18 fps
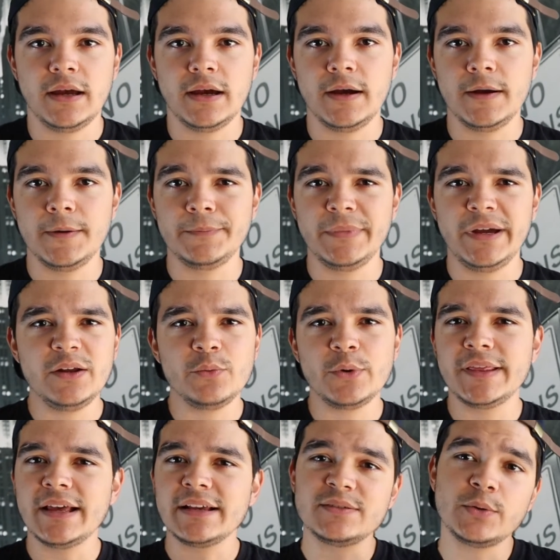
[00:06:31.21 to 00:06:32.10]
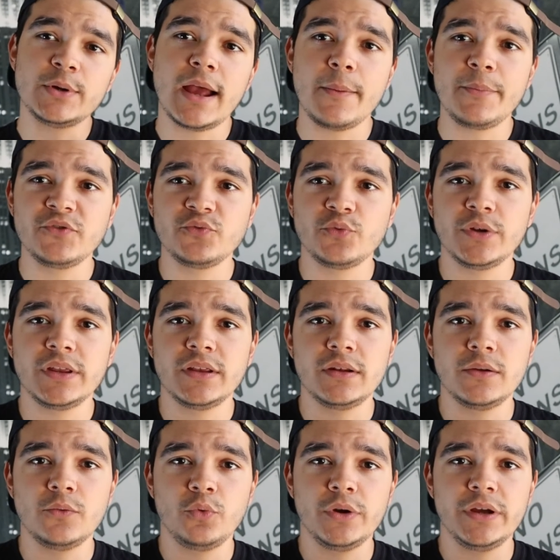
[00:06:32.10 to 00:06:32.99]
Anyway, that's what happens
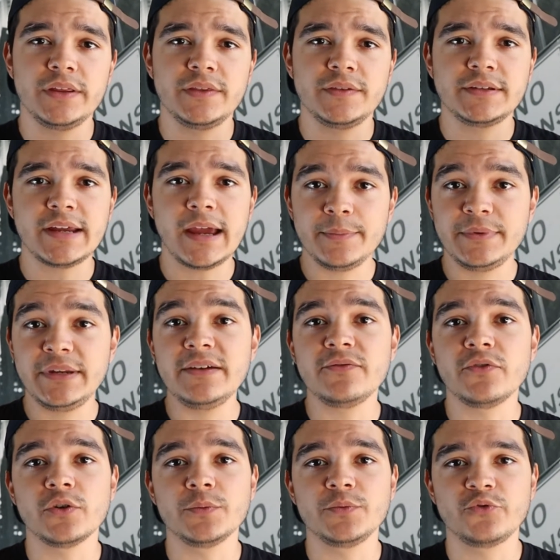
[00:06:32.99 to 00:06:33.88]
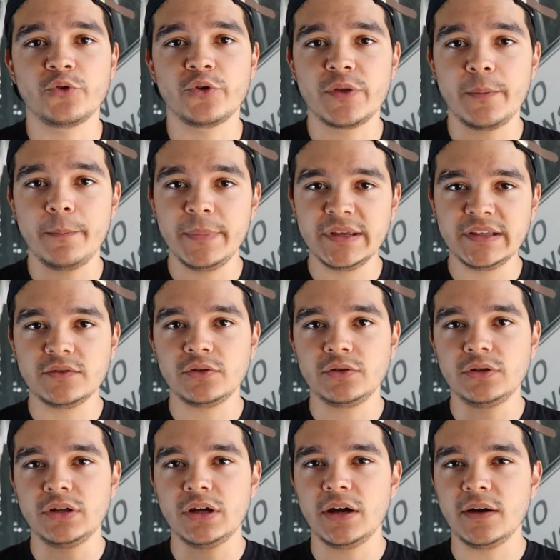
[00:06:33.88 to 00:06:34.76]
with type D verbs, where the
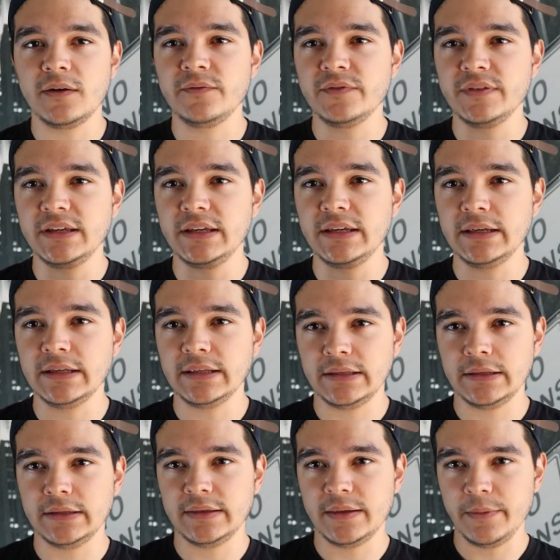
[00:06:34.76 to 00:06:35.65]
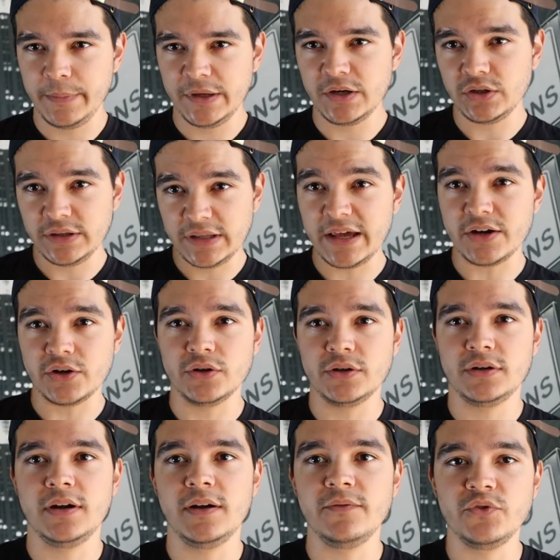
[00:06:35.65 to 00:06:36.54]
middle of the middle
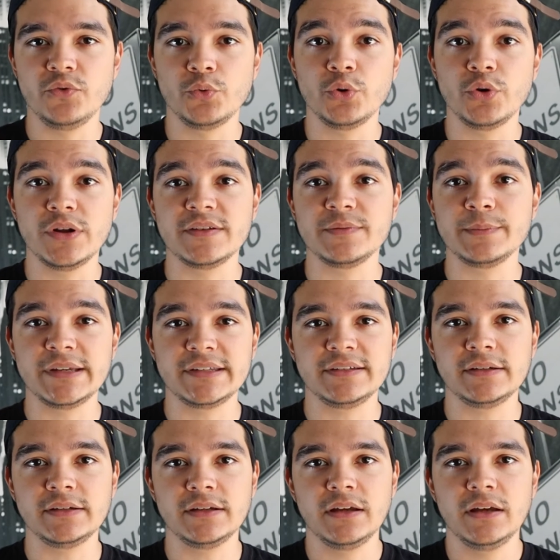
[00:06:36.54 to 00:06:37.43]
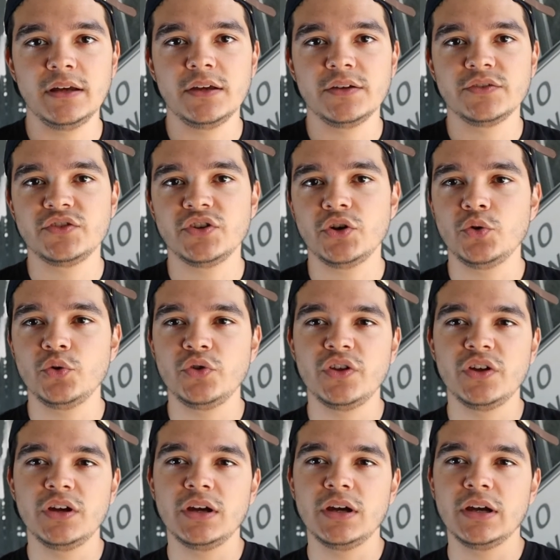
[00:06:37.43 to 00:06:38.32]
letter of the root is missing. So
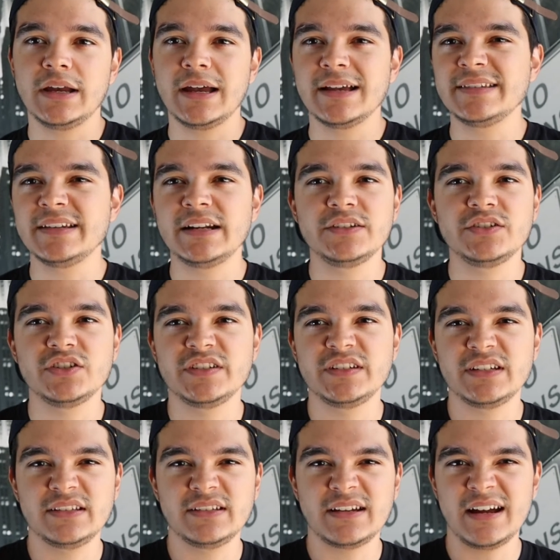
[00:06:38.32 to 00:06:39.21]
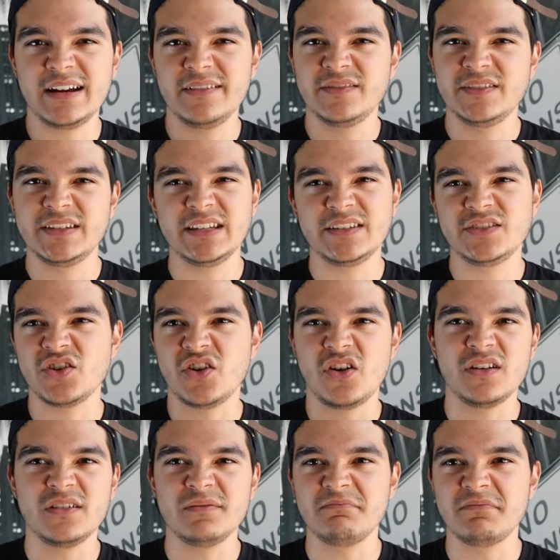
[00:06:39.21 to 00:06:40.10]
the kasra just kind of sits
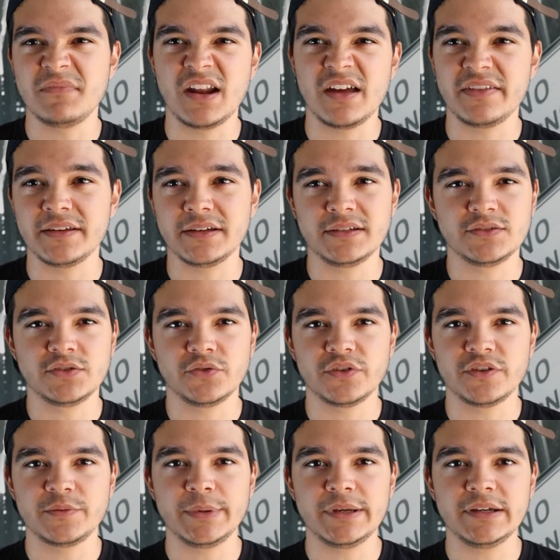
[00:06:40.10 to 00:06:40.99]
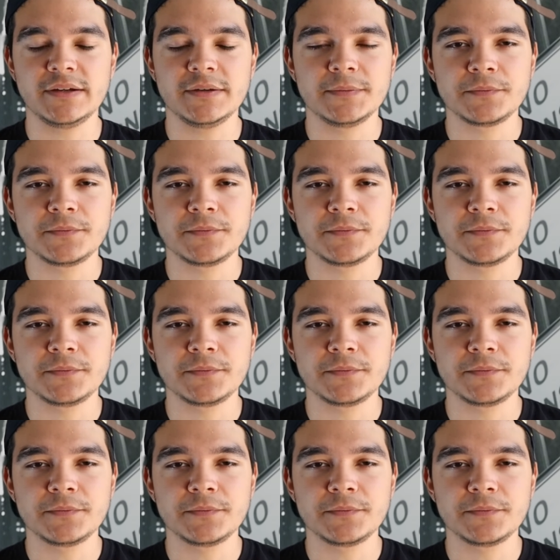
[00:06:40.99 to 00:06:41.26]
on nothing, so to speak.